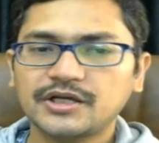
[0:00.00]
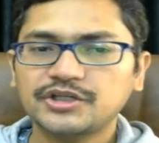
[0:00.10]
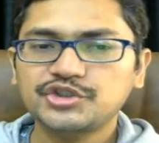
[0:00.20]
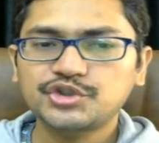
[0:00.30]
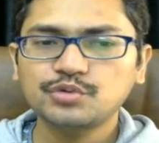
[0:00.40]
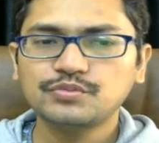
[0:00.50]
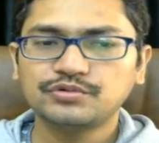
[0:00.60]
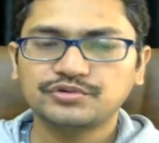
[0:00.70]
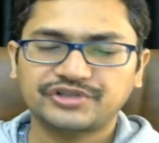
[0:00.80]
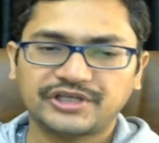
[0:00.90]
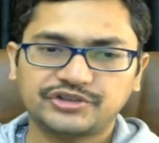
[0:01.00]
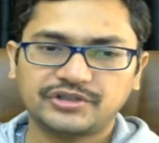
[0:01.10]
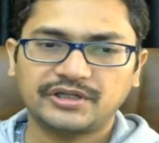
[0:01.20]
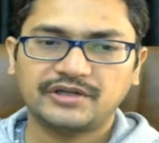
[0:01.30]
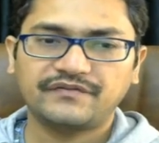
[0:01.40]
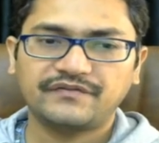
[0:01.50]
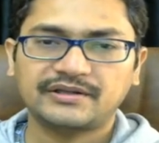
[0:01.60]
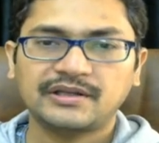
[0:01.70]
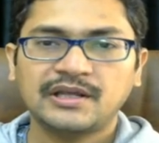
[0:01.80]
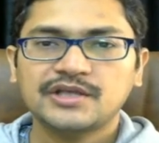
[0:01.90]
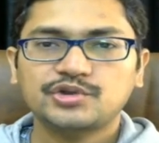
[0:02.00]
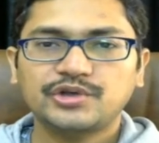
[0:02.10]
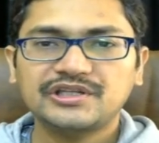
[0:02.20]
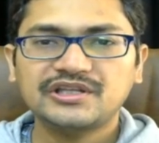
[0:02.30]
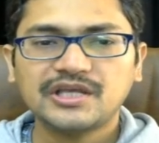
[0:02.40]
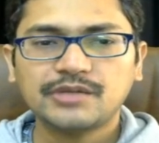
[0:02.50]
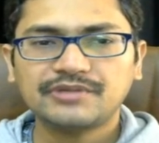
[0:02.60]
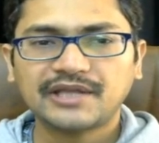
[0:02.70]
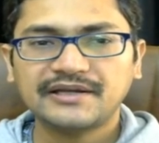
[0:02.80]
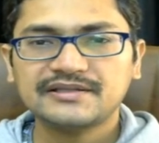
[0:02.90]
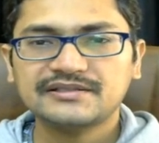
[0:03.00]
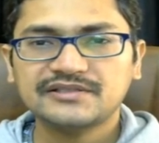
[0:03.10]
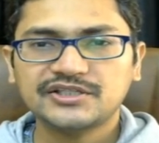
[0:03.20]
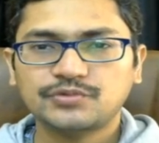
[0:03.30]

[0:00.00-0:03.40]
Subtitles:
two moves actually, in fact. So in game knight d6